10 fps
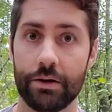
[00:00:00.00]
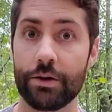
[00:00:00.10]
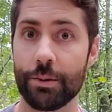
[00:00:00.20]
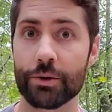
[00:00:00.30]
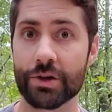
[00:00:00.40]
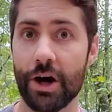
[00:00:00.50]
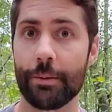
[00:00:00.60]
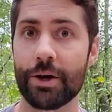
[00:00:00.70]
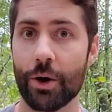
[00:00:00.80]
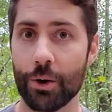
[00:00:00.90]
The most
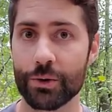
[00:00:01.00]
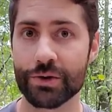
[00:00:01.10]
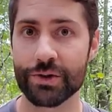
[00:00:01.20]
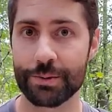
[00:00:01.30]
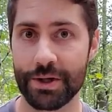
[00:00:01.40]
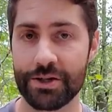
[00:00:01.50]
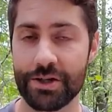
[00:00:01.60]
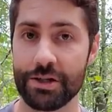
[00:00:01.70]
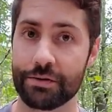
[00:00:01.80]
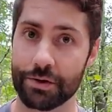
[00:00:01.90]
common host
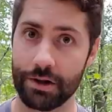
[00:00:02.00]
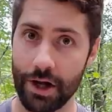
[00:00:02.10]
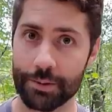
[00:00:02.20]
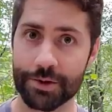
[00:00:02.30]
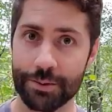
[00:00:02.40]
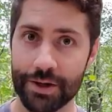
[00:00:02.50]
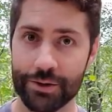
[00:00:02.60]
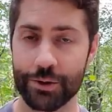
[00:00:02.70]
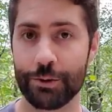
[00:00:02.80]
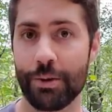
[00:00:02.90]
species for the lobster
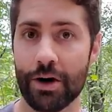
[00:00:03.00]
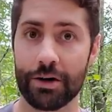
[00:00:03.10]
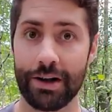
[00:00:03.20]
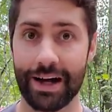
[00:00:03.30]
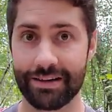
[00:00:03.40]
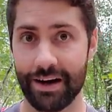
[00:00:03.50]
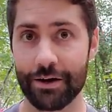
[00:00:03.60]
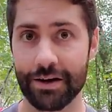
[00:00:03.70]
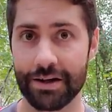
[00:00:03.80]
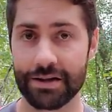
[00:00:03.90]
mushroom are
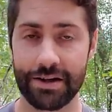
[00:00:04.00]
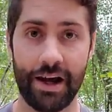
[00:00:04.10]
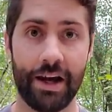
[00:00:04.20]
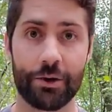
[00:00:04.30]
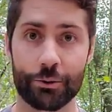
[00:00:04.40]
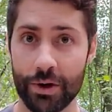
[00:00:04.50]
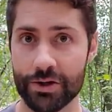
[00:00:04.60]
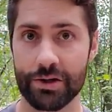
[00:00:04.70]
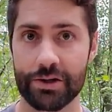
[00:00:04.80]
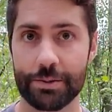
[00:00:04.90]
Lactarius and
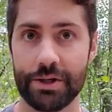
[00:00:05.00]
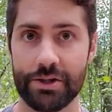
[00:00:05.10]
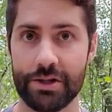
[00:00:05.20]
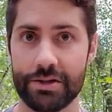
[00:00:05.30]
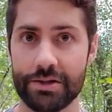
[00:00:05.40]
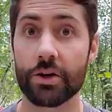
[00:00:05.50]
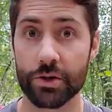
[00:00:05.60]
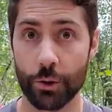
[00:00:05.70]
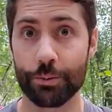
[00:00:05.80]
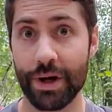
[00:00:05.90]
Russula species.
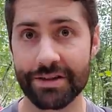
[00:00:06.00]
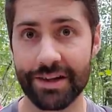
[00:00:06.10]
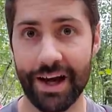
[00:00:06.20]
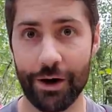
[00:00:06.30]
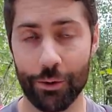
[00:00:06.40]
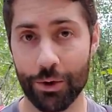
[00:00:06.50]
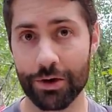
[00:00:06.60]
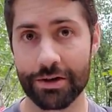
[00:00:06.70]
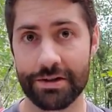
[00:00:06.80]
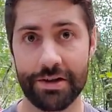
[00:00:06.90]
So basically how it
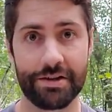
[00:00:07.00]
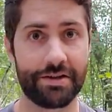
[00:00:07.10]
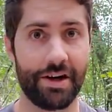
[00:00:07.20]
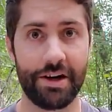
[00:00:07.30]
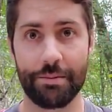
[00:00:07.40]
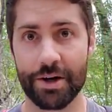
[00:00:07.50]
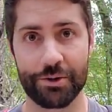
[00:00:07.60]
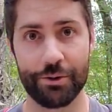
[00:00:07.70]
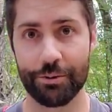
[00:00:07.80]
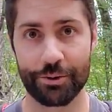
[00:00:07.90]
works is a
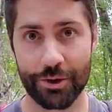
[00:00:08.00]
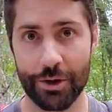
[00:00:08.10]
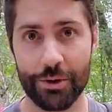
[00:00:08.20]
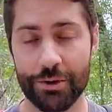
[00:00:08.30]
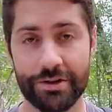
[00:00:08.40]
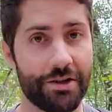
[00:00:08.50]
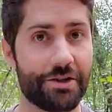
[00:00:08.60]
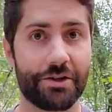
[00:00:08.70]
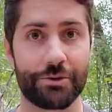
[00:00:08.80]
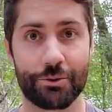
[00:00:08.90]
mushroom grows,
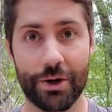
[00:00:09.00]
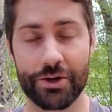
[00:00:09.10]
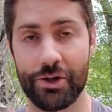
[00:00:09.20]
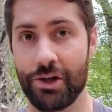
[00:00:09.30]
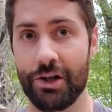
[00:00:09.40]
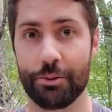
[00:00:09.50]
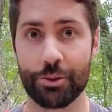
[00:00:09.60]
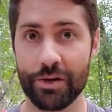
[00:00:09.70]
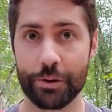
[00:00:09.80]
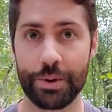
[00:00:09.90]
such as Russula
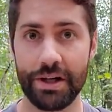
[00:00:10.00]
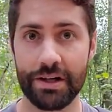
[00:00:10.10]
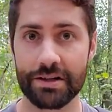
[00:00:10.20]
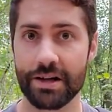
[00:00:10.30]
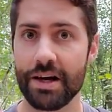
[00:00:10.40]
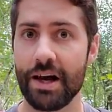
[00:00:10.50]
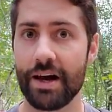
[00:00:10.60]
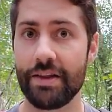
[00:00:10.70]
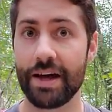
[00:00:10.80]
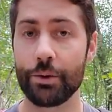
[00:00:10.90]
brevipes,
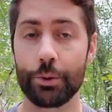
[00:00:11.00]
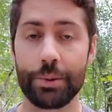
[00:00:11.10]
and then it will